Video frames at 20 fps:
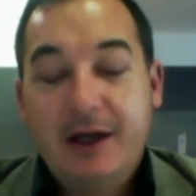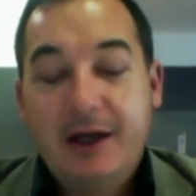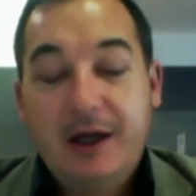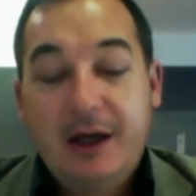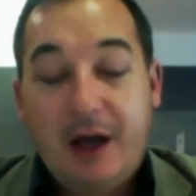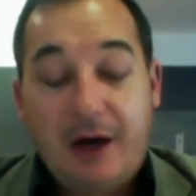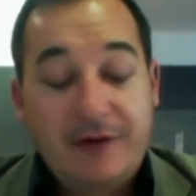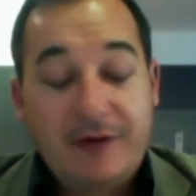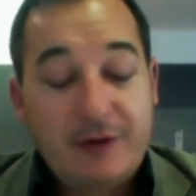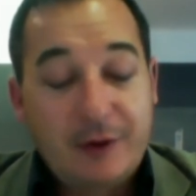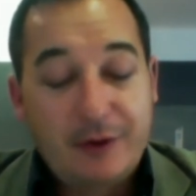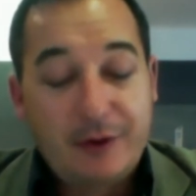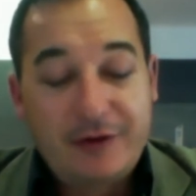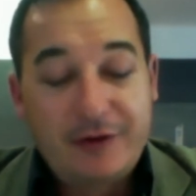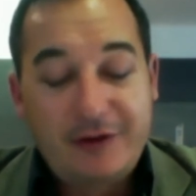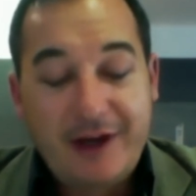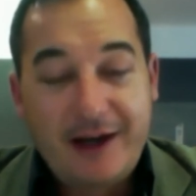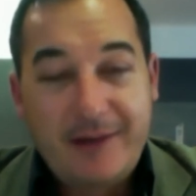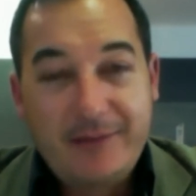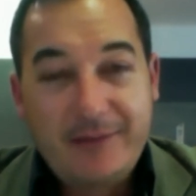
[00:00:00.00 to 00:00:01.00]
Of course,
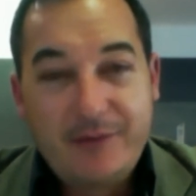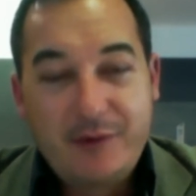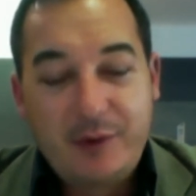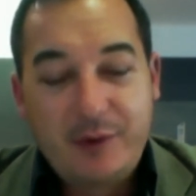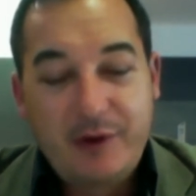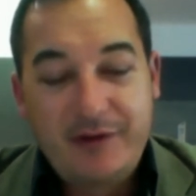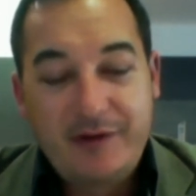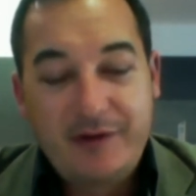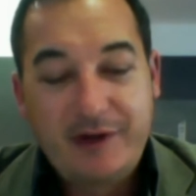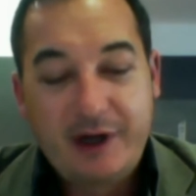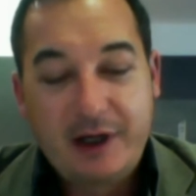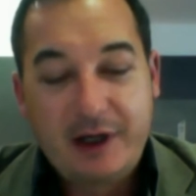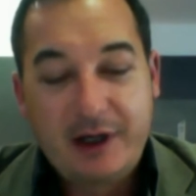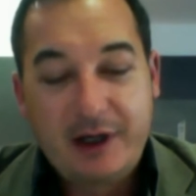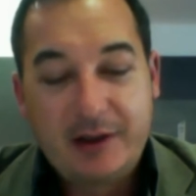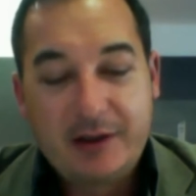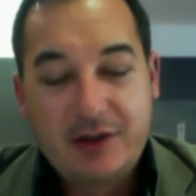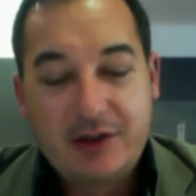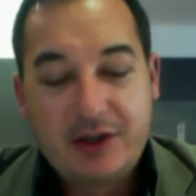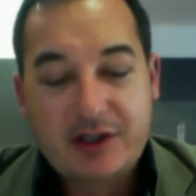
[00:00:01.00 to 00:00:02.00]
yeah. We've
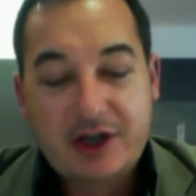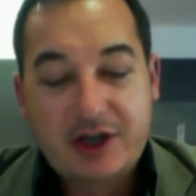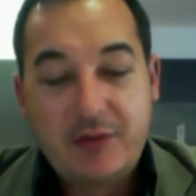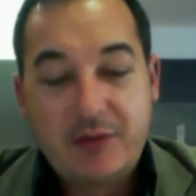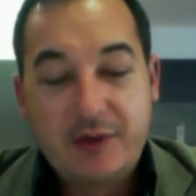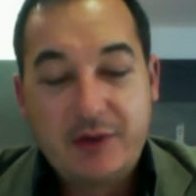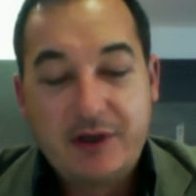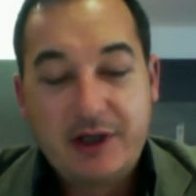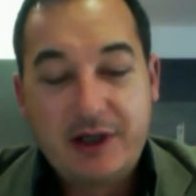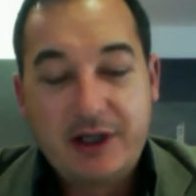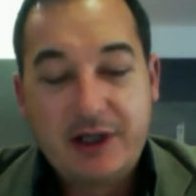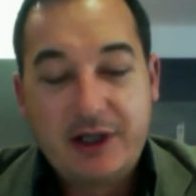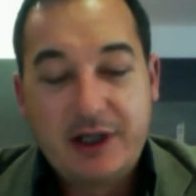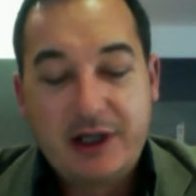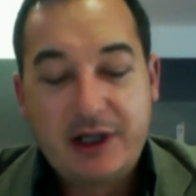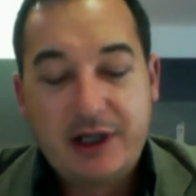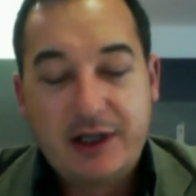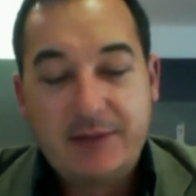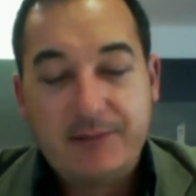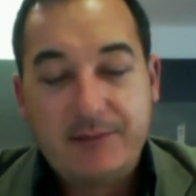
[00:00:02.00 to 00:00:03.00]
just opened
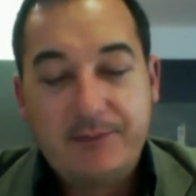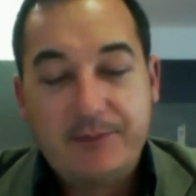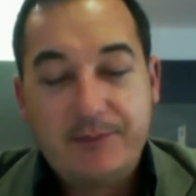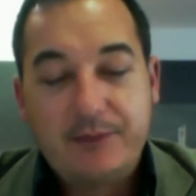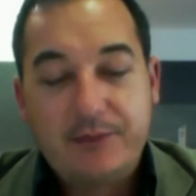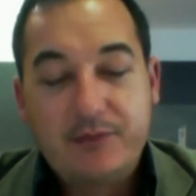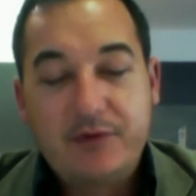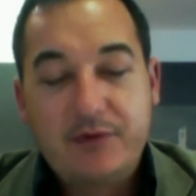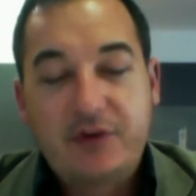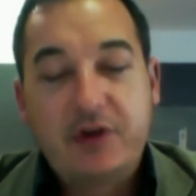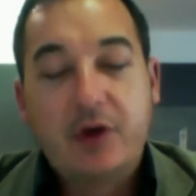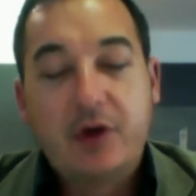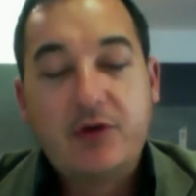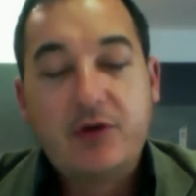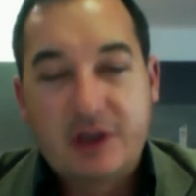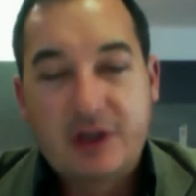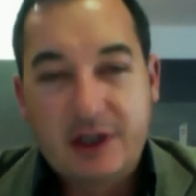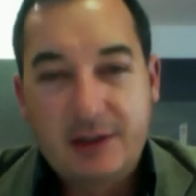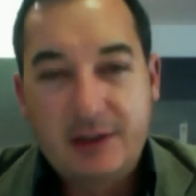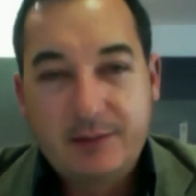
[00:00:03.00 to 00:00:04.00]
the
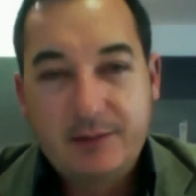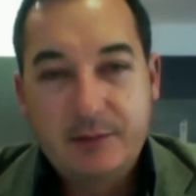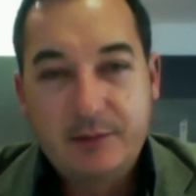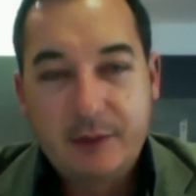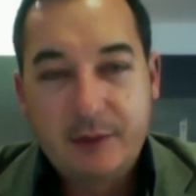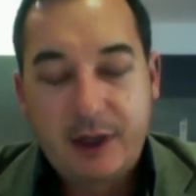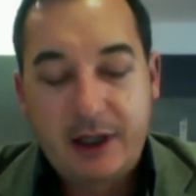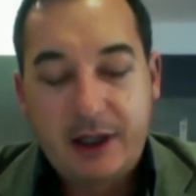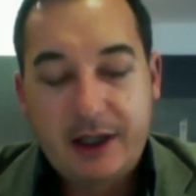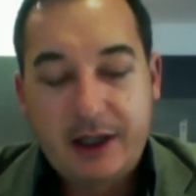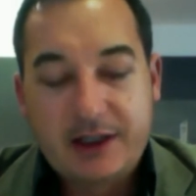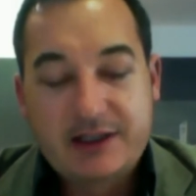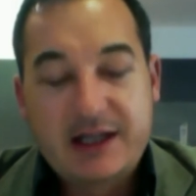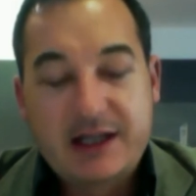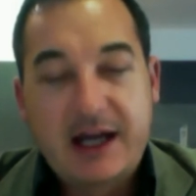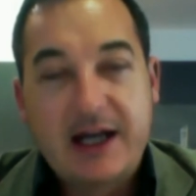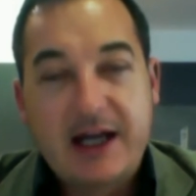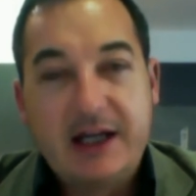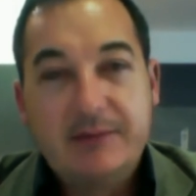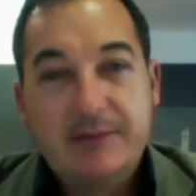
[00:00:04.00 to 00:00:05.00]
Sochi
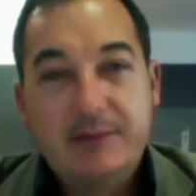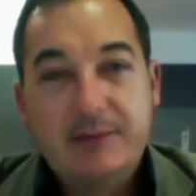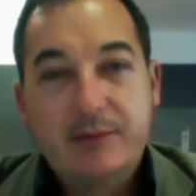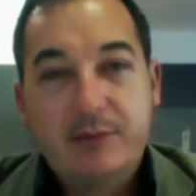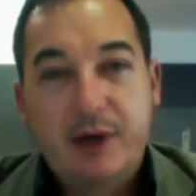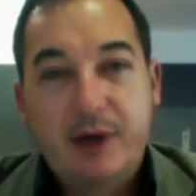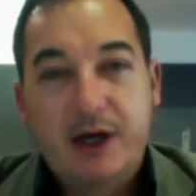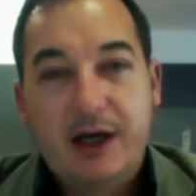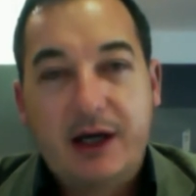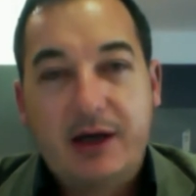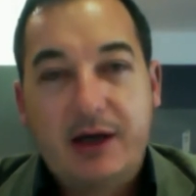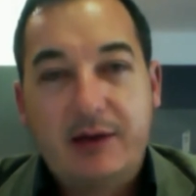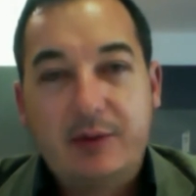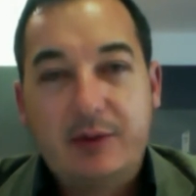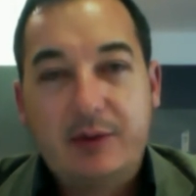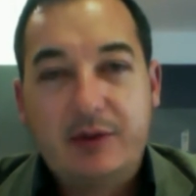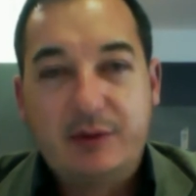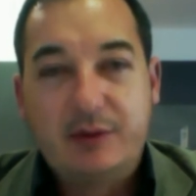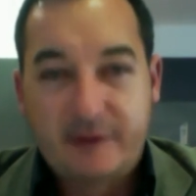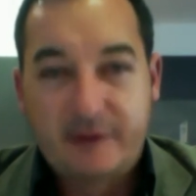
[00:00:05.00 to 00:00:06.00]
stadium,
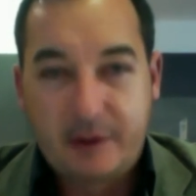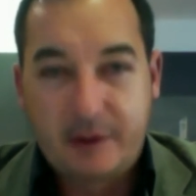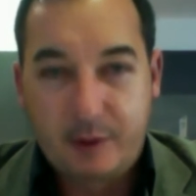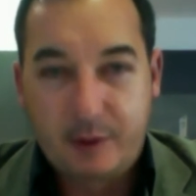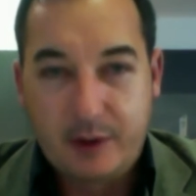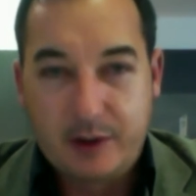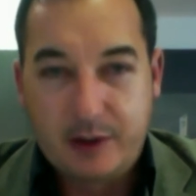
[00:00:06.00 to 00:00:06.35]
which was for the Winter